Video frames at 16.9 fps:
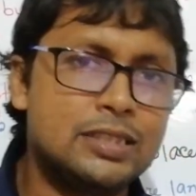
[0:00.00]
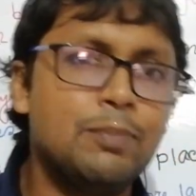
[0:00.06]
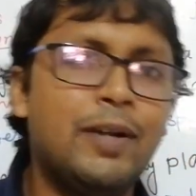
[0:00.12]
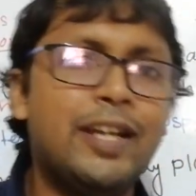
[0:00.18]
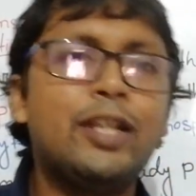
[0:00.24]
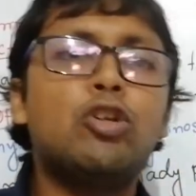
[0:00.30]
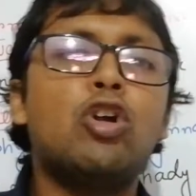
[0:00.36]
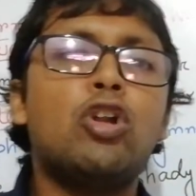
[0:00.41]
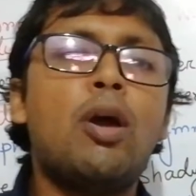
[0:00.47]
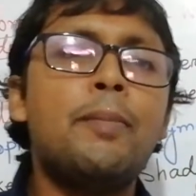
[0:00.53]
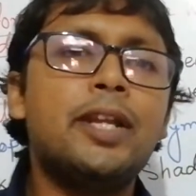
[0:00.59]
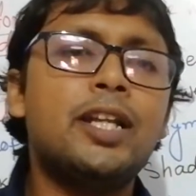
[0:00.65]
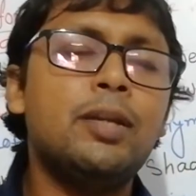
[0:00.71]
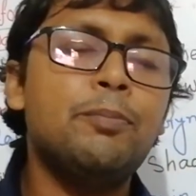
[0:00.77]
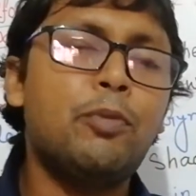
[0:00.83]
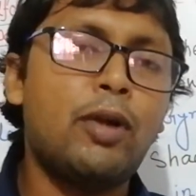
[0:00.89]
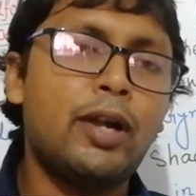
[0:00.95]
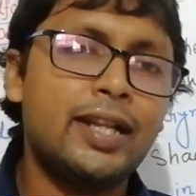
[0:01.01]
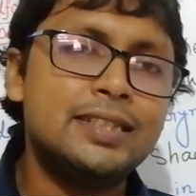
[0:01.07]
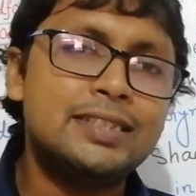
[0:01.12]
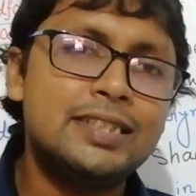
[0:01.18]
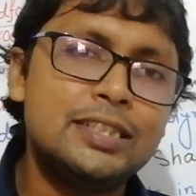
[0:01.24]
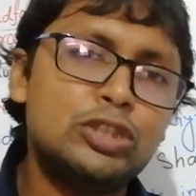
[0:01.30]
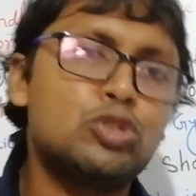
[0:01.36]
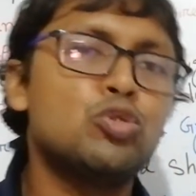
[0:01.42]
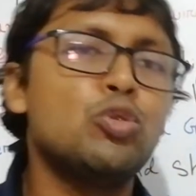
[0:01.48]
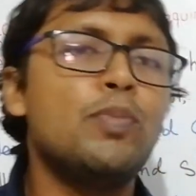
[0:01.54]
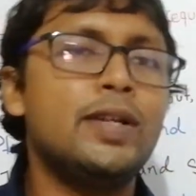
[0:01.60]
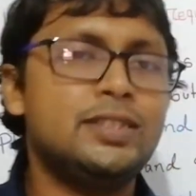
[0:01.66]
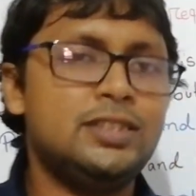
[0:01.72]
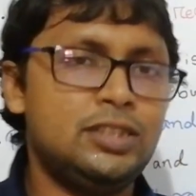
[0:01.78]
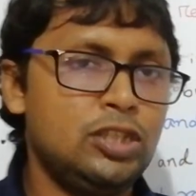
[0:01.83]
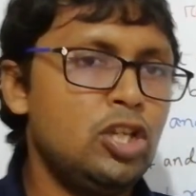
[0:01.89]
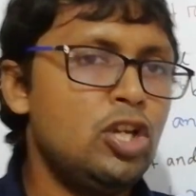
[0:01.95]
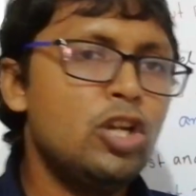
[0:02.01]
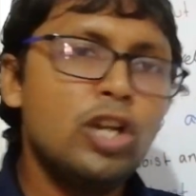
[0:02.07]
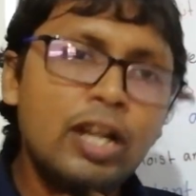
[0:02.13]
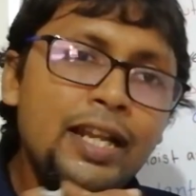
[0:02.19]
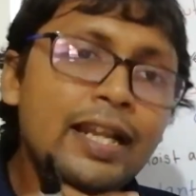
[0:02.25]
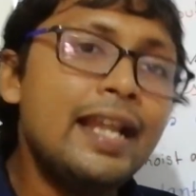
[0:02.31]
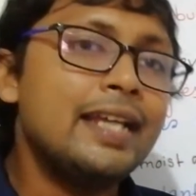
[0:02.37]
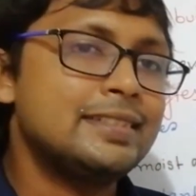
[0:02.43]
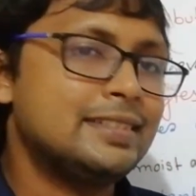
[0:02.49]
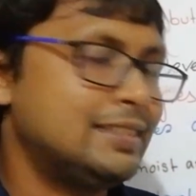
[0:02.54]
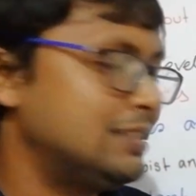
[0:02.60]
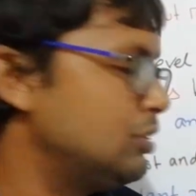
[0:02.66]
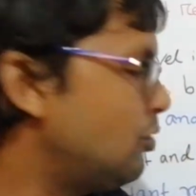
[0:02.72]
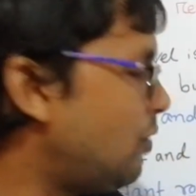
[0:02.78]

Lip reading: but economic importance is too much less.